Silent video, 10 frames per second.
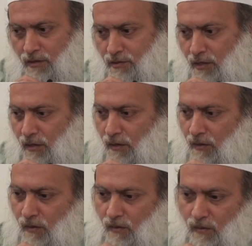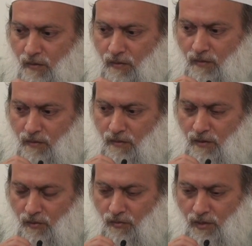So,
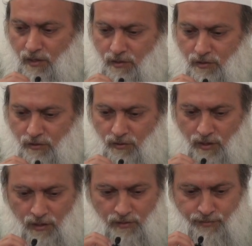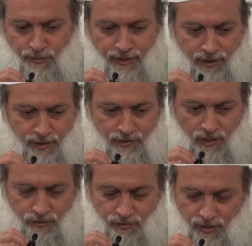you know, we need to prepare
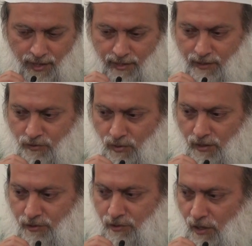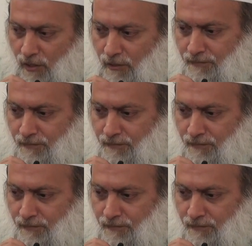ourselves for that as well, inshallah.